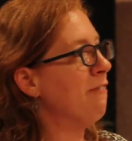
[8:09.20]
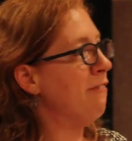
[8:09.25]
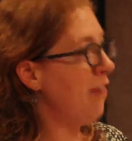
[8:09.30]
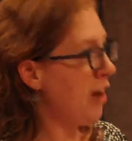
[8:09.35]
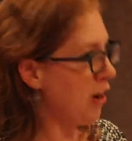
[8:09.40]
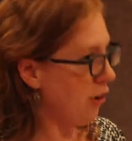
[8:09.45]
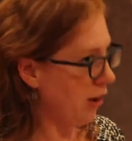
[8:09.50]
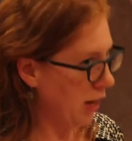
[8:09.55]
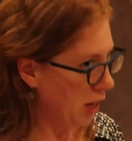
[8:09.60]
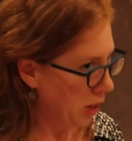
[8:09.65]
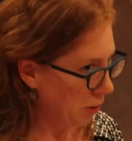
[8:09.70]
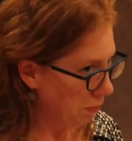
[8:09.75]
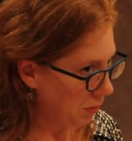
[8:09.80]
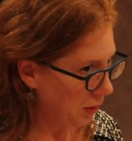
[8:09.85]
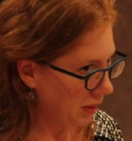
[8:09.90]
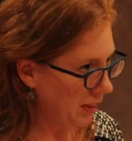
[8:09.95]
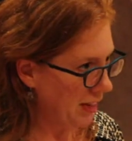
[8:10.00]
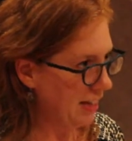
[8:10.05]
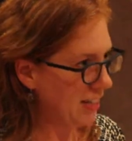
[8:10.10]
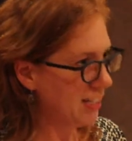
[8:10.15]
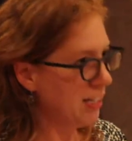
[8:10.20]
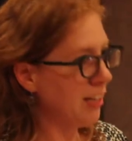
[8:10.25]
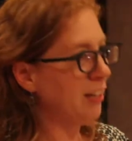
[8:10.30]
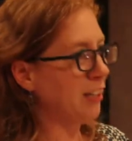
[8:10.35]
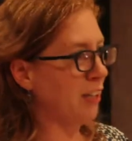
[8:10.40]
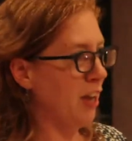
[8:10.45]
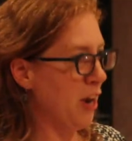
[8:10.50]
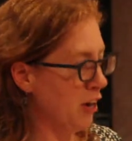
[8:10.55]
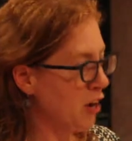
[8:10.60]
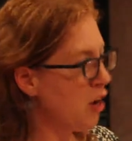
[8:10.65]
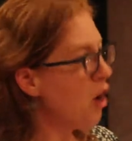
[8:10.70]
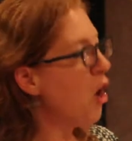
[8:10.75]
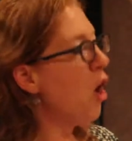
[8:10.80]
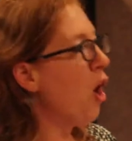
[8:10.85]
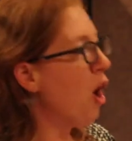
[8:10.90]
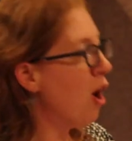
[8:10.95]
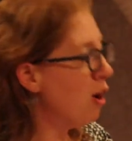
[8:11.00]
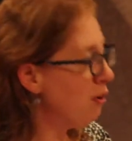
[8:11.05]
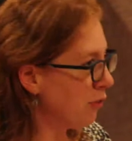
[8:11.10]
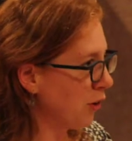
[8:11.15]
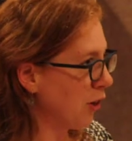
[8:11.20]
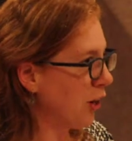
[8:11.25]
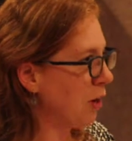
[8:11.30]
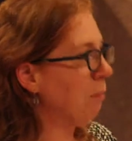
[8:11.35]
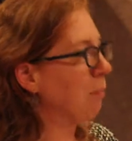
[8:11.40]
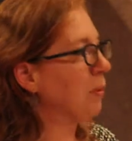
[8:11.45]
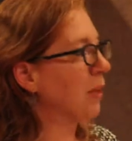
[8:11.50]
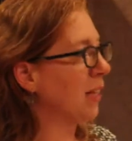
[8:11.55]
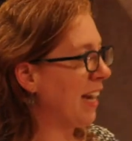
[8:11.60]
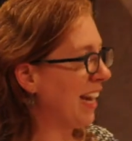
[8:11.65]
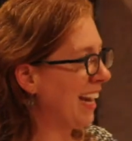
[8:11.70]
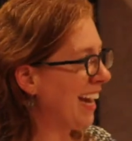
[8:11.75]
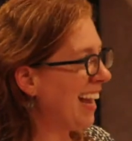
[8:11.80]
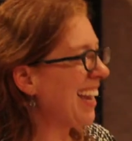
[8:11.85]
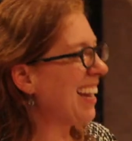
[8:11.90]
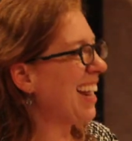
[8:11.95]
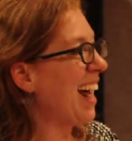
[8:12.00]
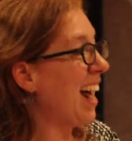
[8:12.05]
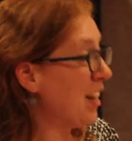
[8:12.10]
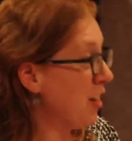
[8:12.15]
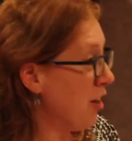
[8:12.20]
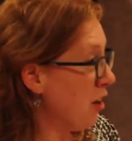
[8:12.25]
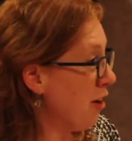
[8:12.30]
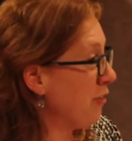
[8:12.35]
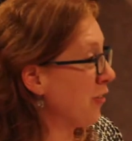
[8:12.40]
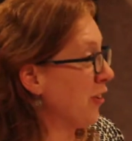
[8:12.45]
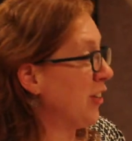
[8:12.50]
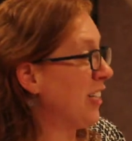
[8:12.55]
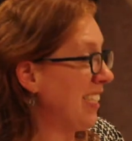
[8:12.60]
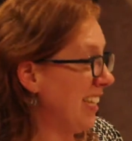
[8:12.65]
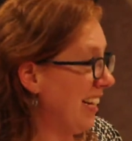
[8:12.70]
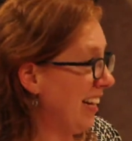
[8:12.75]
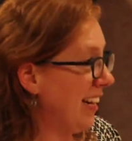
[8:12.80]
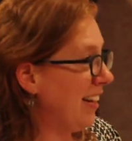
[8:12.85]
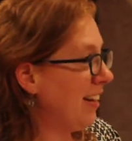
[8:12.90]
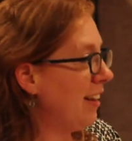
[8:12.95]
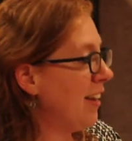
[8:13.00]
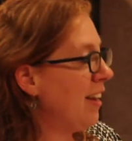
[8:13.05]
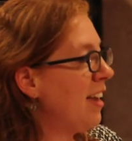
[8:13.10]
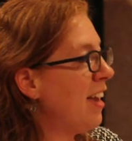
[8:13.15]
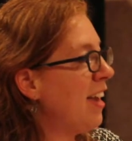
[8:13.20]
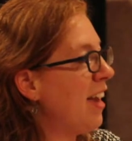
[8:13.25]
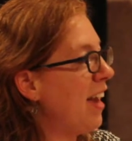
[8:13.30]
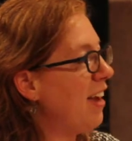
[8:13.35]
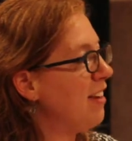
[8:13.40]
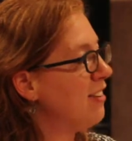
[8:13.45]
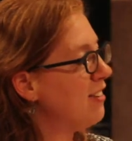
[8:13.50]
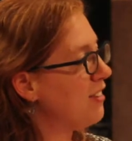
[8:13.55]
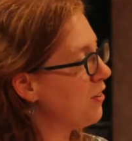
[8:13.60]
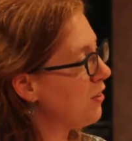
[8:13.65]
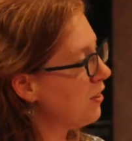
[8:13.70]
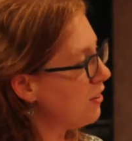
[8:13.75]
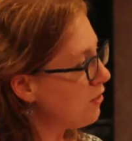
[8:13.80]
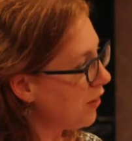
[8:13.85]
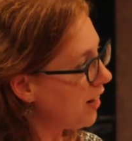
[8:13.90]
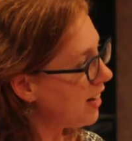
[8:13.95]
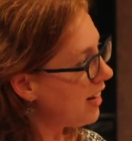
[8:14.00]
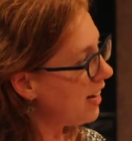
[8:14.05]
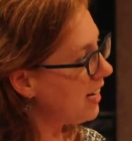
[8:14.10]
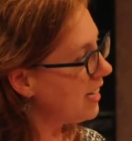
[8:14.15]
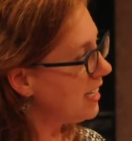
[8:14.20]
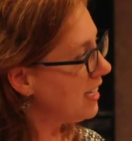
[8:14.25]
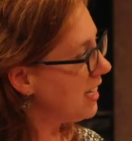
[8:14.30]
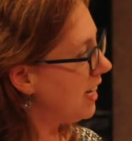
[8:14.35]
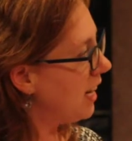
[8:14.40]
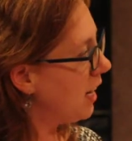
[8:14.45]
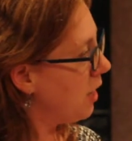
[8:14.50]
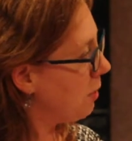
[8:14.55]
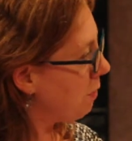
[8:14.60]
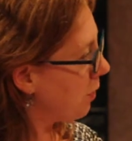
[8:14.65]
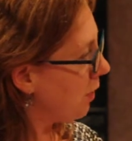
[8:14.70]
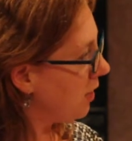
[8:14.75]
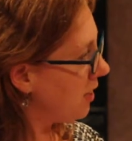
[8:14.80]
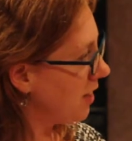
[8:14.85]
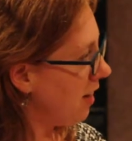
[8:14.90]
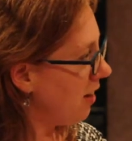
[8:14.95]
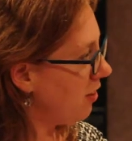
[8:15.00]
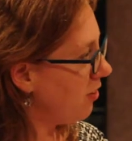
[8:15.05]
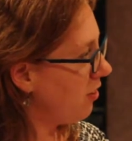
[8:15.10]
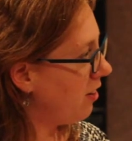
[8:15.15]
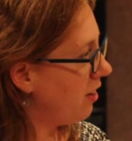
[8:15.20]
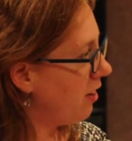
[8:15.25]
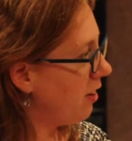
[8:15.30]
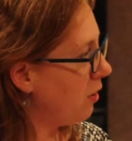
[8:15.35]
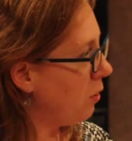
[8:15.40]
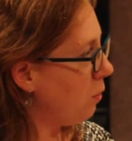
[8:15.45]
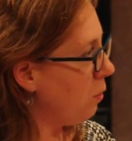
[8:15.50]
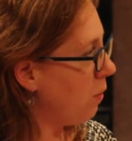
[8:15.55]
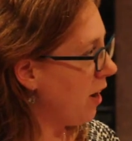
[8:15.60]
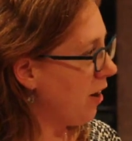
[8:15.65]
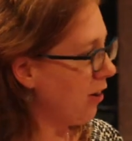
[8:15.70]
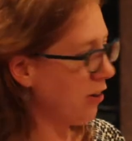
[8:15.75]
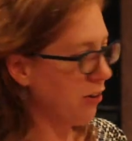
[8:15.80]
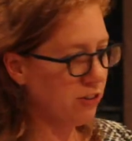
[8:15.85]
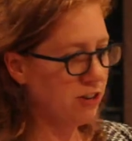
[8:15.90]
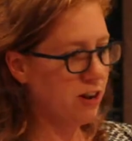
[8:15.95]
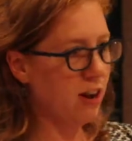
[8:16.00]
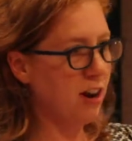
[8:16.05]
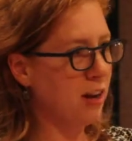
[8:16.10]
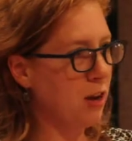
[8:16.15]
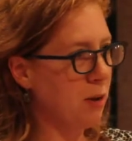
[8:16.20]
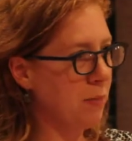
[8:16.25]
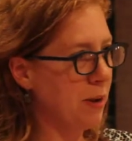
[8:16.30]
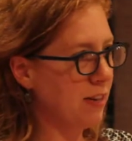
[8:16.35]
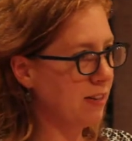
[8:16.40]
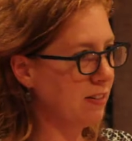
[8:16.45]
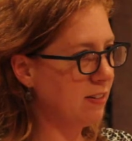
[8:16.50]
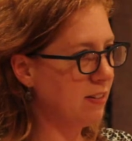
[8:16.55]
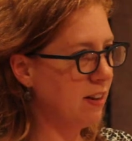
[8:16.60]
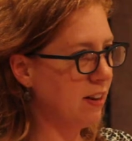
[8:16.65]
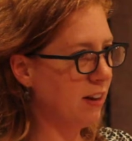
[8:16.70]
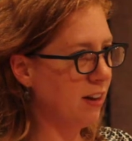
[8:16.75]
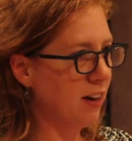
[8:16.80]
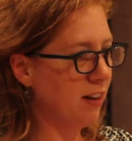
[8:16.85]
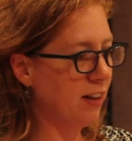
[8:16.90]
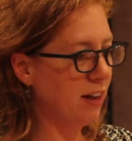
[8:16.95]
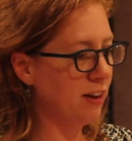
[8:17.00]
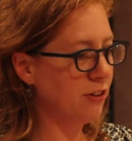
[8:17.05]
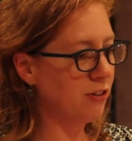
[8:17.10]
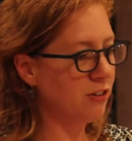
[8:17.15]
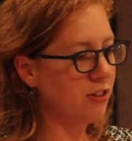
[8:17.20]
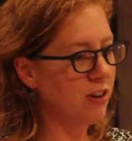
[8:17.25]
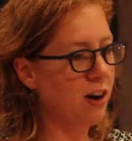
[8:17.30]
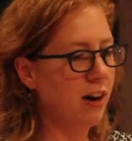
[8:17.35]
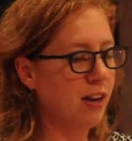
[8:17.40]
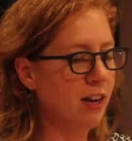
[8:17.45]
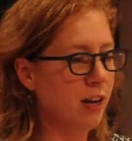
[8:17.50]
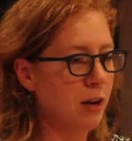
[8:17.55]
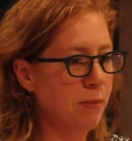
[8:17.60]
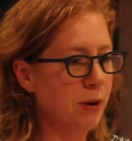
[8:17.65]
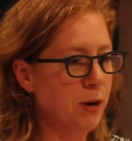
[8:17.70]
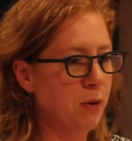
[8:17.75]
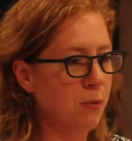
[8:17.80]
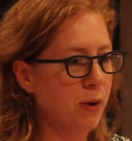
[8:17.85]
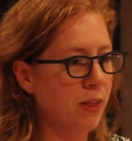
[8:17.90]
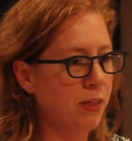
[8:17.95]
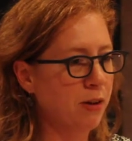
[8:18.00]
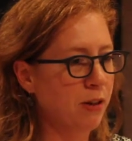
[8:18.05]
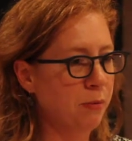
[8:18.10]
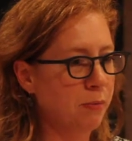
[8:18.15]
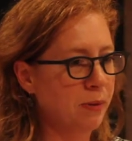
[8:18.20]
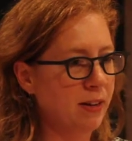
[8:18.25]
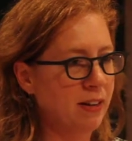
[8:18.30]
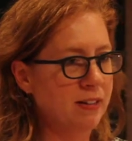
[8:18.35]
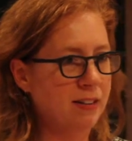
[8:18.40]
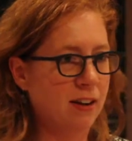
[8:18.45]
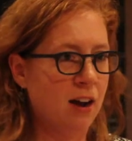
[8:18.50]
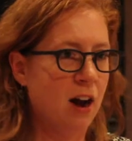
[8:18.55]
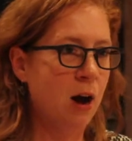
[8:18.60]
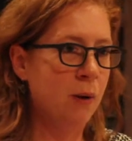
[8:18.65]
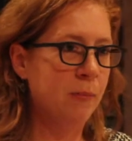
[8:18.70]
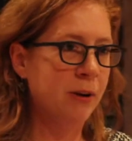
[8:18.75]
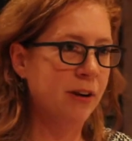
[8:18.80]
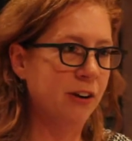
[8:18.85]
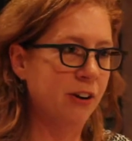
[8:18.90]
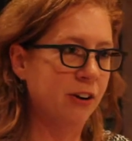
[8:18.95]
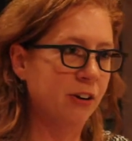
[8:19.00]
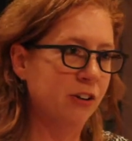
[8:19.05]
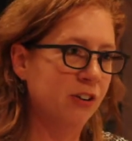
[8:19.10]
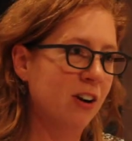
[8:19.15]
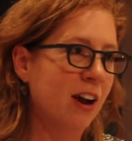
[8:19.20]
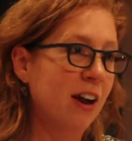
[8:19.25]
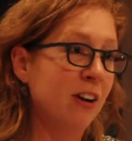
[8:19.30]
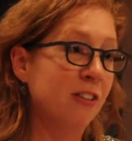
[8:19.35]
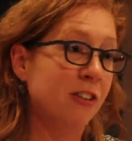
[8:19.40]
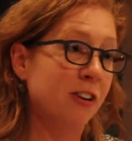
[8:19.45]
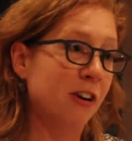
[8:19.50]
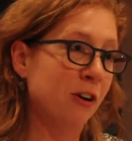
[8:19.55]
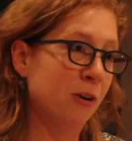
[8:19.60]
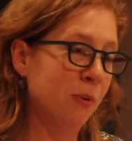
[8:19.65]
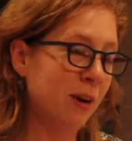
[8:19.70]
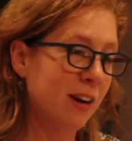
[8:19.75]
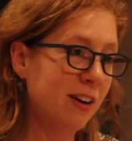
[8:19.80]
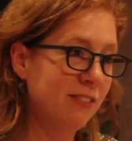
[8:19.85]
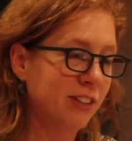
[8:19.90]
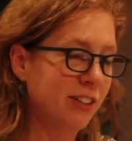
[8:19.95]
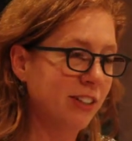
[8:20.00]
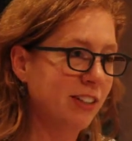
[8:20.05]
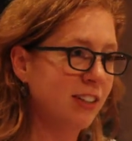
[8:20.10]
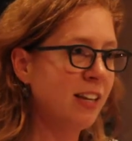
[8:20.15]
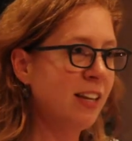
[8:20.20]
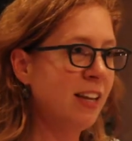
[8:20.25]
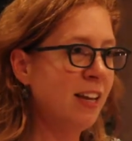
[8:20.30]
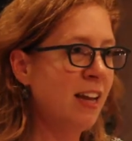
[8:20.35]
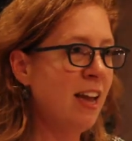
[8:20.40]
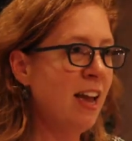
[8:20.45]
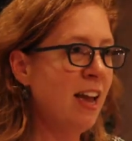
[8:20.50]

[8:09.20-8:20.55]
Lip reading: very complete, like over-complete, kind of overdid it. And so it's funny because in a production where you're talking about Siegel and you're talking about whether the play is a comedy or a tragedy or whatever,